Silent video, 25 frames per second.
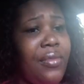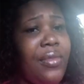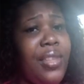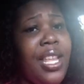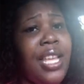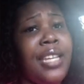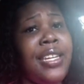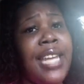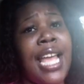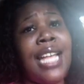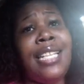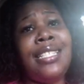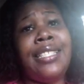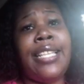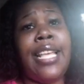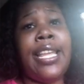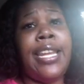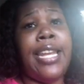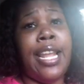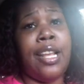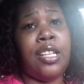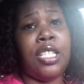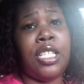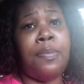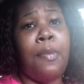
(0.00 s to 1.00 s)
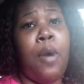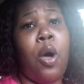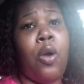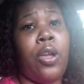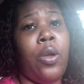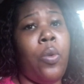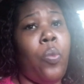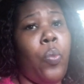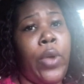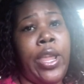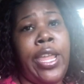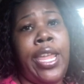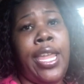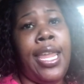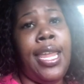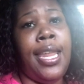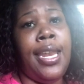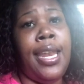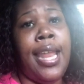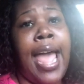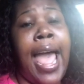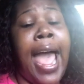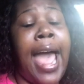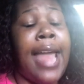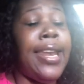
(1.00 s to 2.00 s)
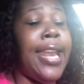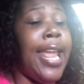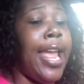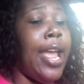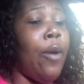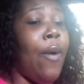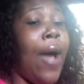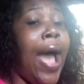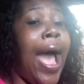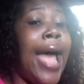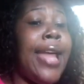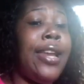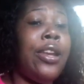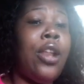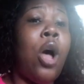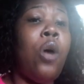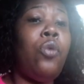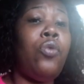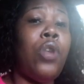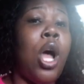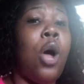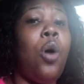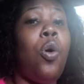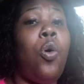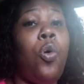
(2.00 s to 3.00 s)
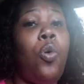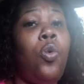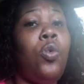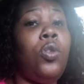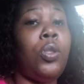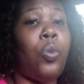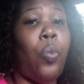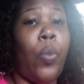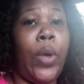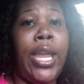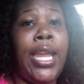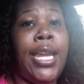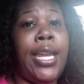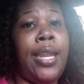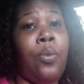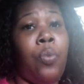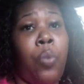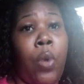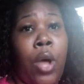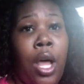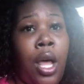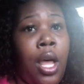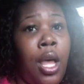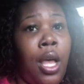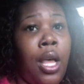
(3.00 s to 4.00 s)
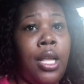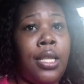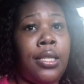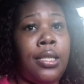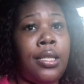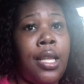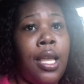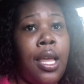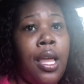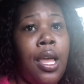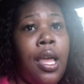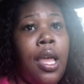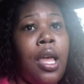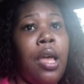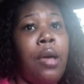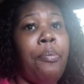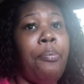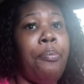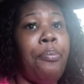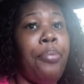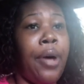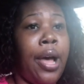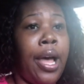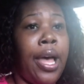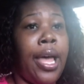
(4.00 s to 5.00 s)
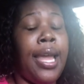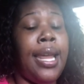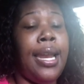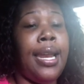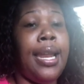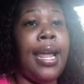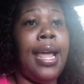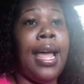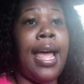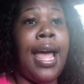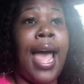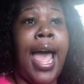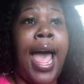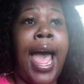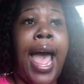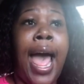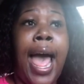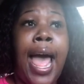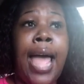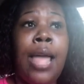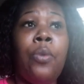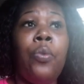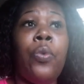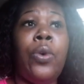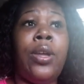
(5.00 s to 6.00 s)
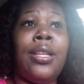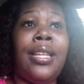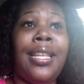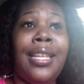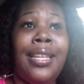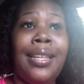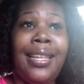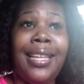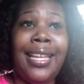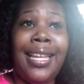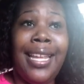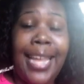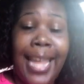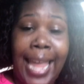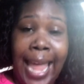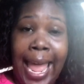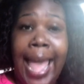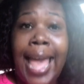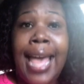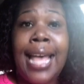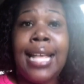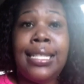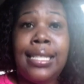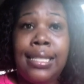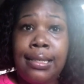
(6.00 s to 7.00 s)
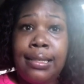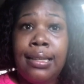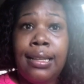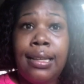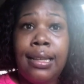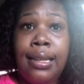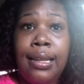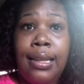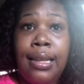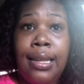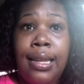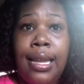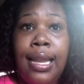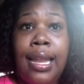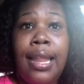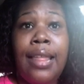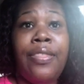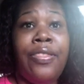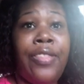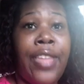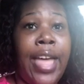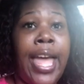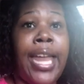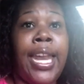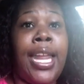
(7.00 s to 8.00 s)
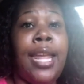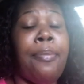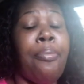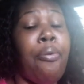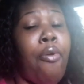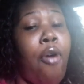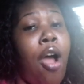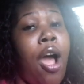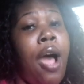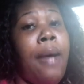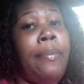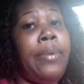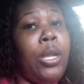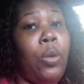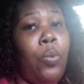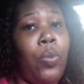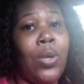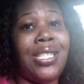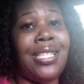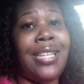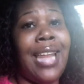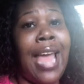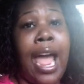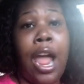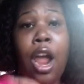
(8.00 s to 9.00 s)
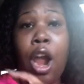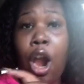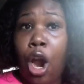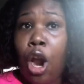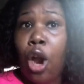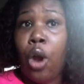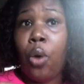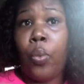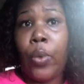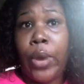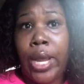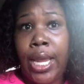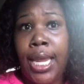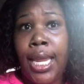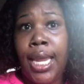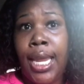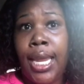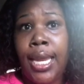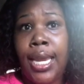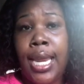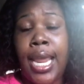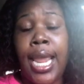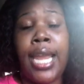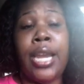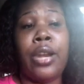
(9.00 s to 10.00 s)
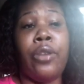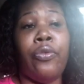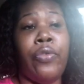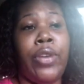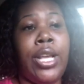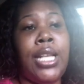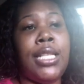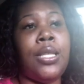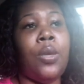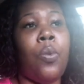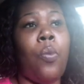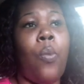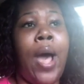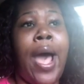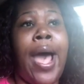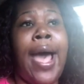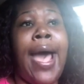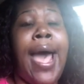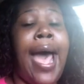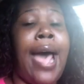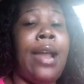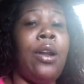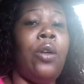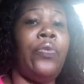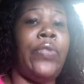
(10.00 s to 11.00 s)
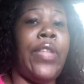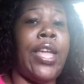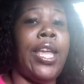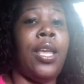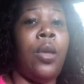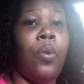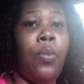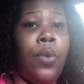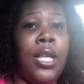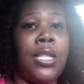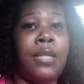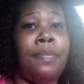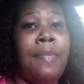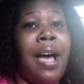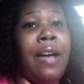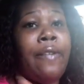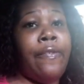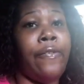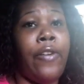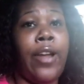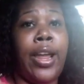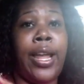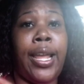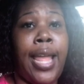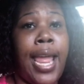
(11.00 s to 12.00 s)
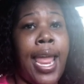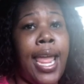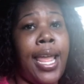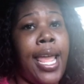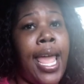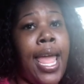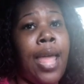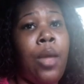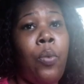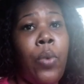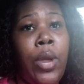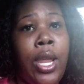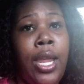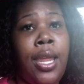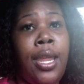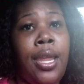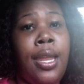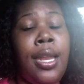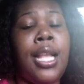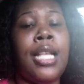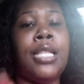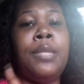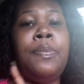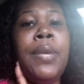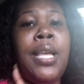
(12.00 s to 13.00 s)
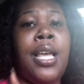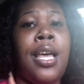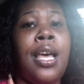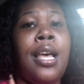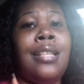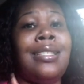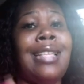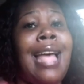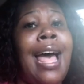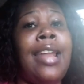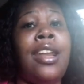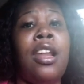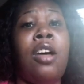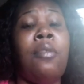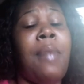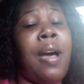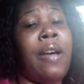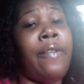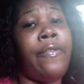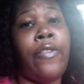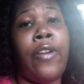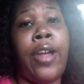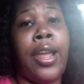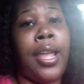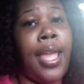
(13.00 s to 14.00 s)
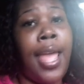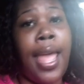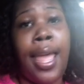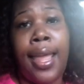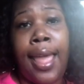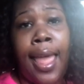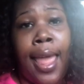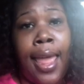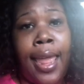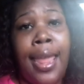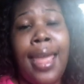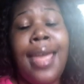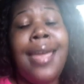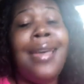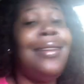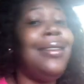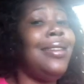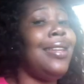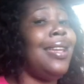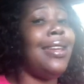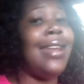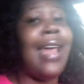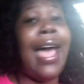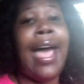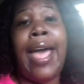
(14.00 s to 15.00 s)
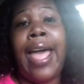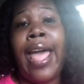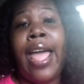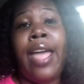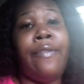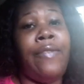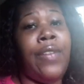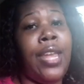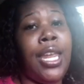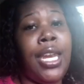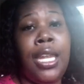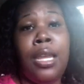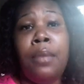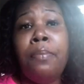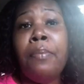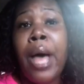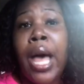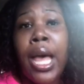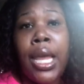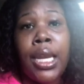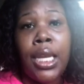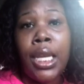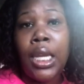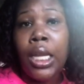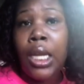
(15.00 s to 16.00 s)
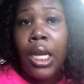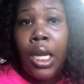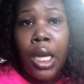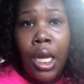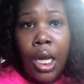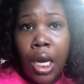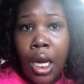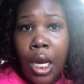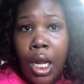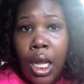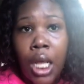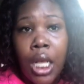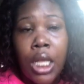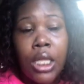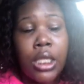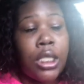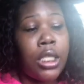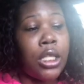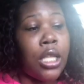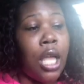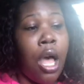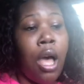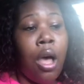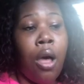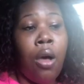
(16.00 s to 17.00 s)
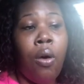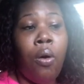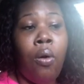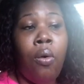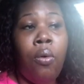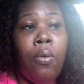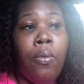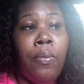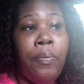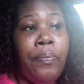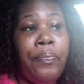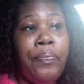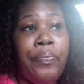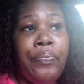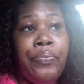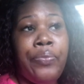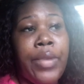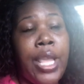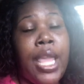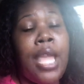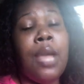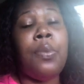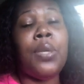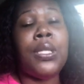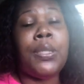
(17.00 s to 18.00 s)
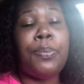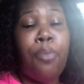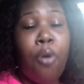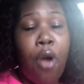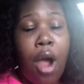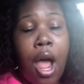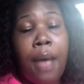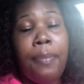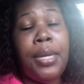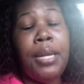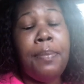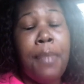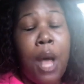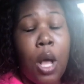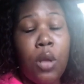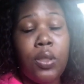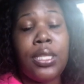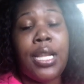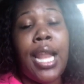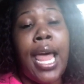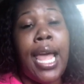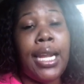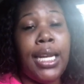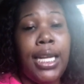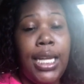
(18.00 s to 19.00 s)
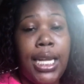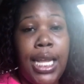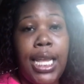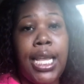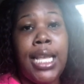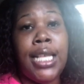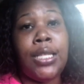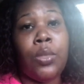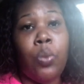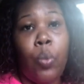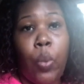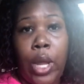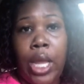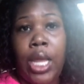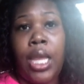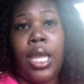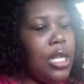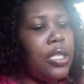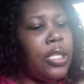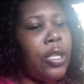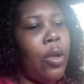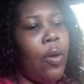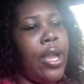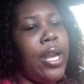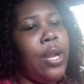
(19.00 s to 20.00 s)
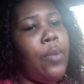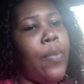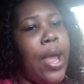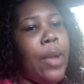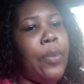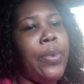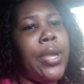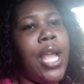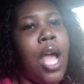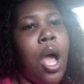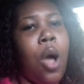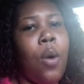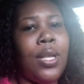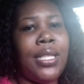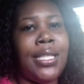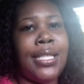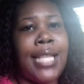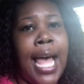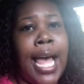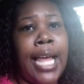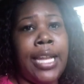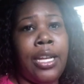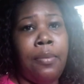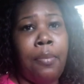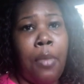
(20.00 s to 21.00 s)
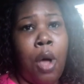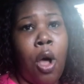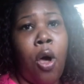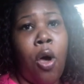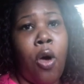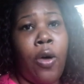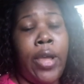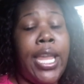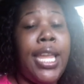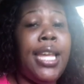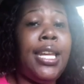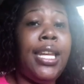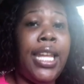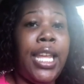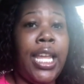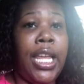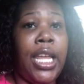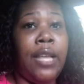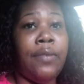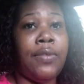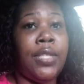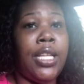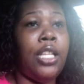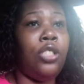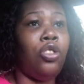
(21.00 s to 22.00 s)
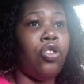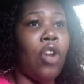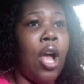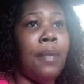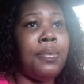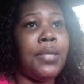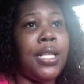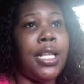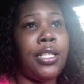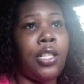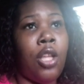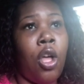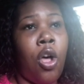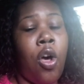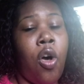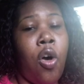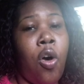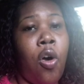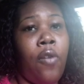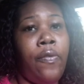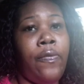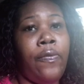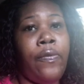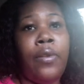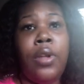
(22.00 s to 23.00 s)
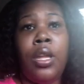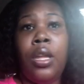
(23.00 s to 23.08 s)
They sitting there smoking weed. Now, I don't know whose weed it was, but I would guess that it probably was not her weed. And the reason why I don't think it was my friend KK weed is because I know my friend KK did not have any money. So it was probably most likely his weed. So anyway, we go inside the mall. He leaves. He drops us off.